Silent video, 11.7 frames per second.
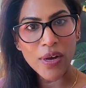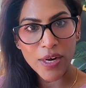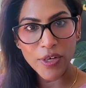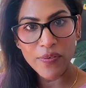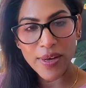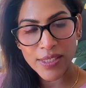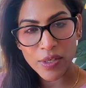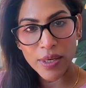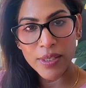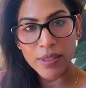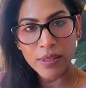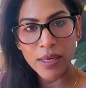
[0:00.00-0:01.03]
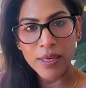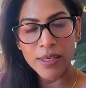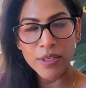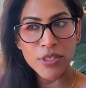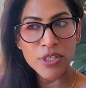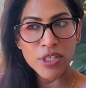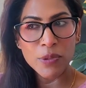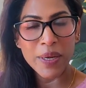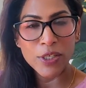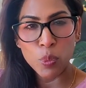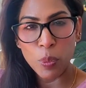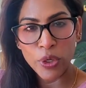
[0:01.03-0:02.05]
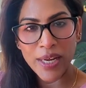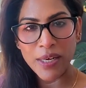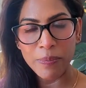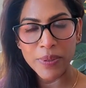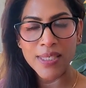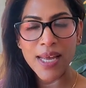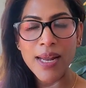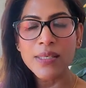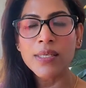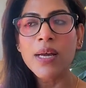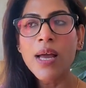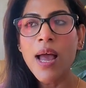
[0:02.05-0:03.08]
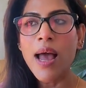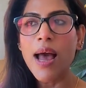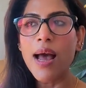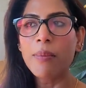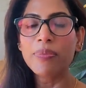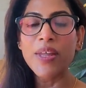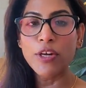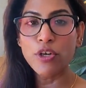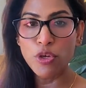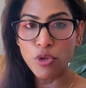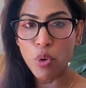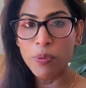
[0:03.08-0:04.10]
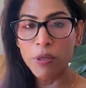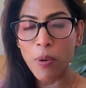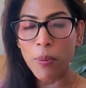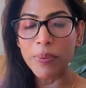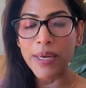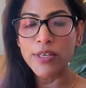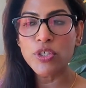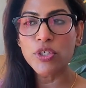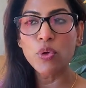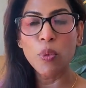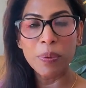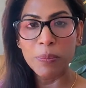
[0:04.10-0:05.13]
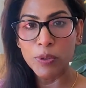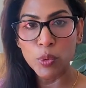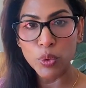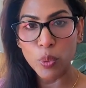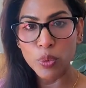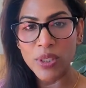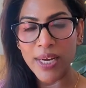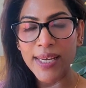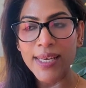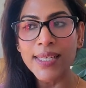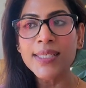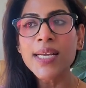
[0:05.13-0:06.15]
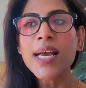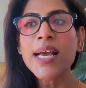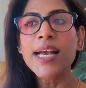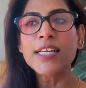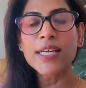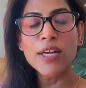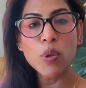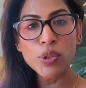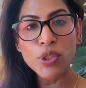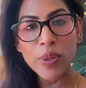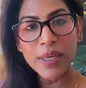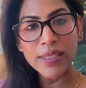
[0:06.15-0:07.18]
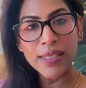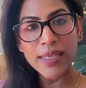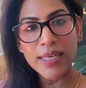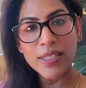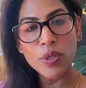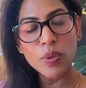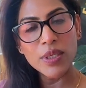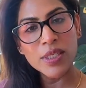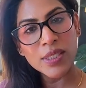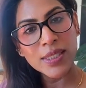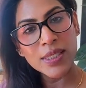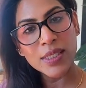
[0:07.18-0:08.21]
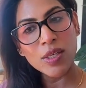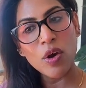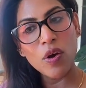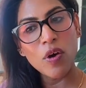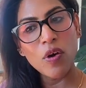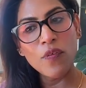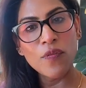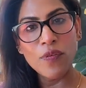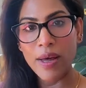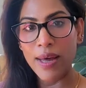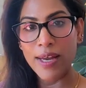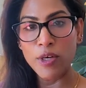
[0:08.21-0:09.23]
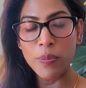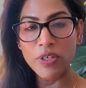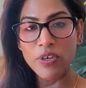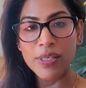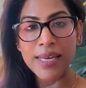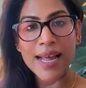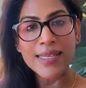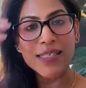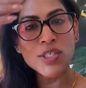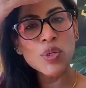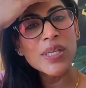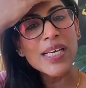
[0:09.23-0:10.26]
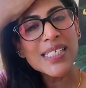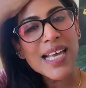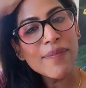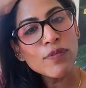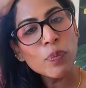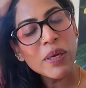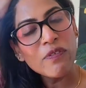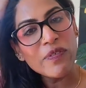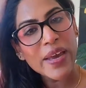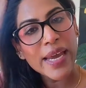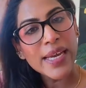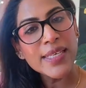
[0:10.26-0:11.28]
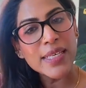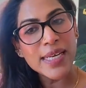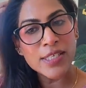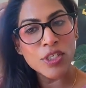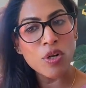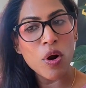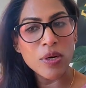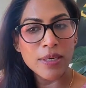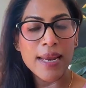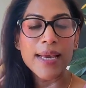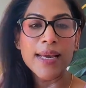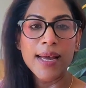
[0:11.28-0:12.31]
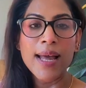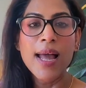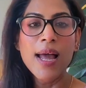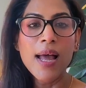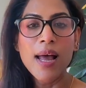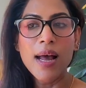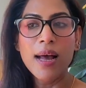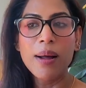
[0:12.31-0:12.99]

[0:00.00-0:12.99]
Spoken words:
of cardiovascular conditions by 2.8%. Than a normal population or people who don't take it. It can also increase your risk of endometrial cancer. So these have to be weighed. It's not like a